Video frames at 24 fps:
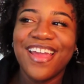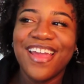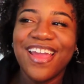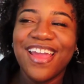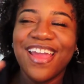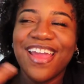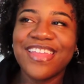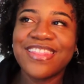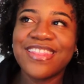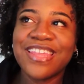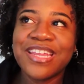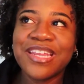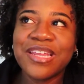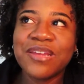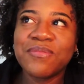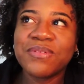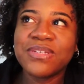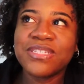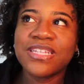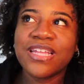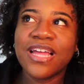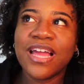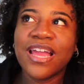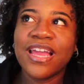And then he
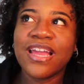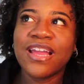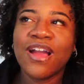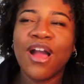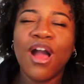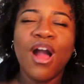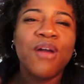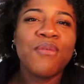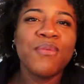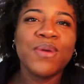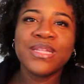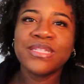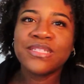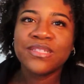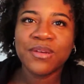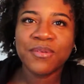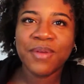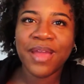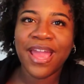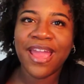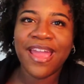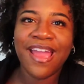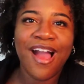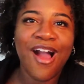was like, oh, it's
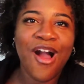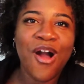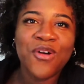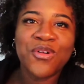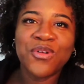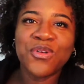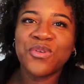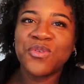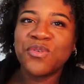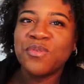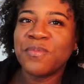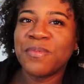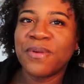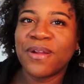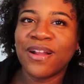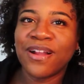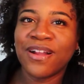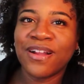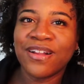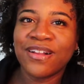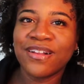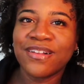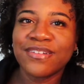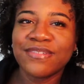okay, I'll
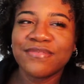Uber.